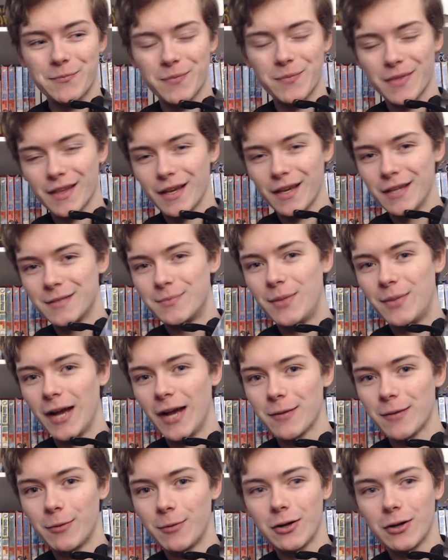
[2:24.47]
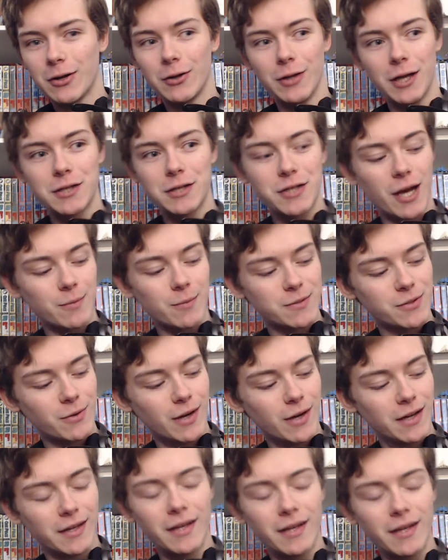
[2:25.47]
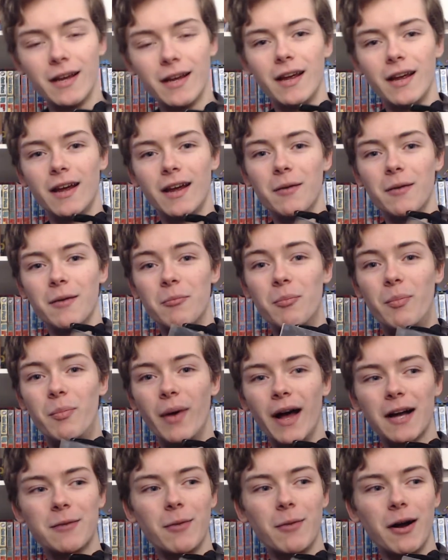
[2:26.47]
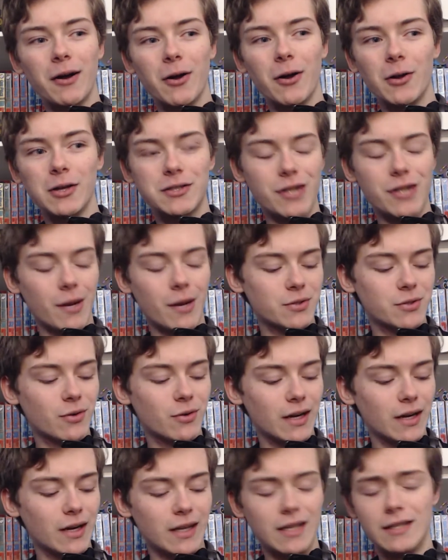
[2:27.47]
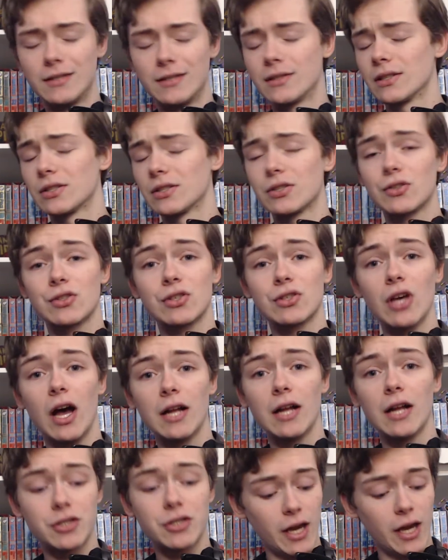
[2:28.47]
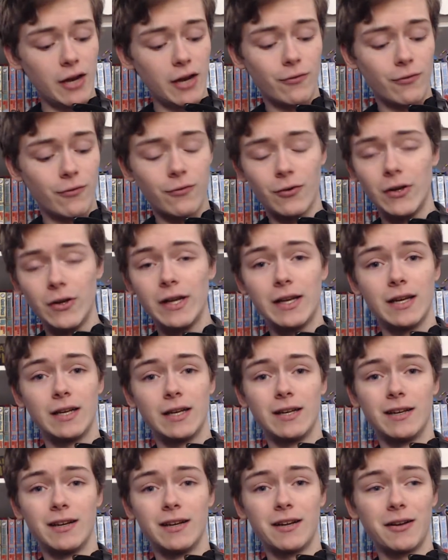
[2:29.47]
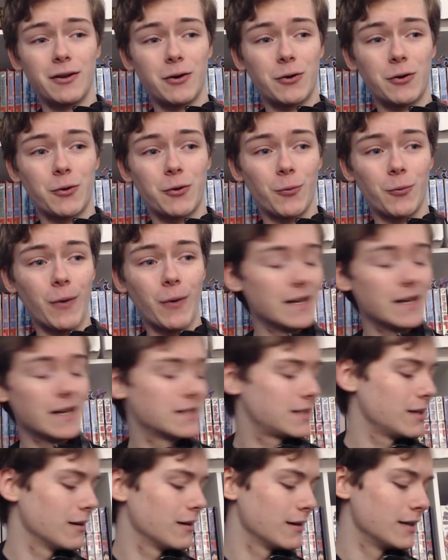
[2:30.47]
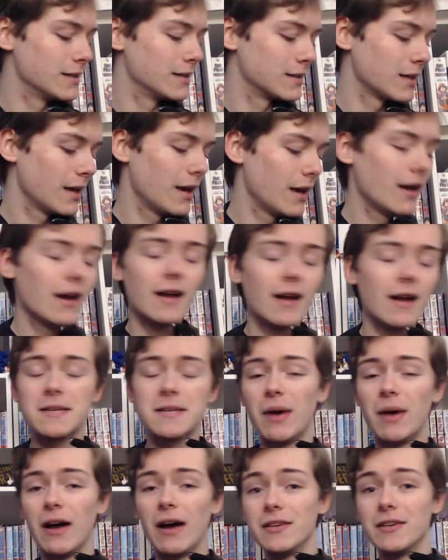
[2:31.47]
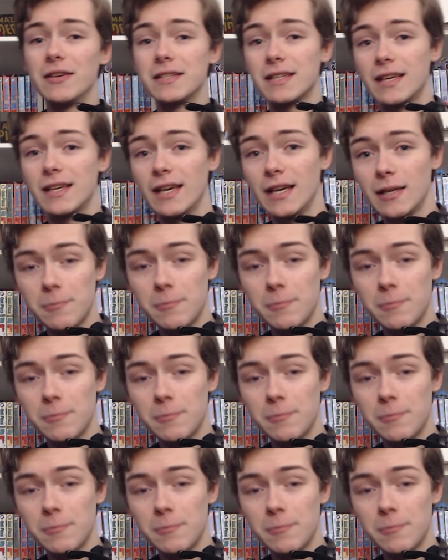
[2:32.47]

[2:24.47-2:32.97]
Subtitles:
is Beck Mongolian Chop Squad. Beck Mongolian Chop Squad is such a freaking great series. It's about this kid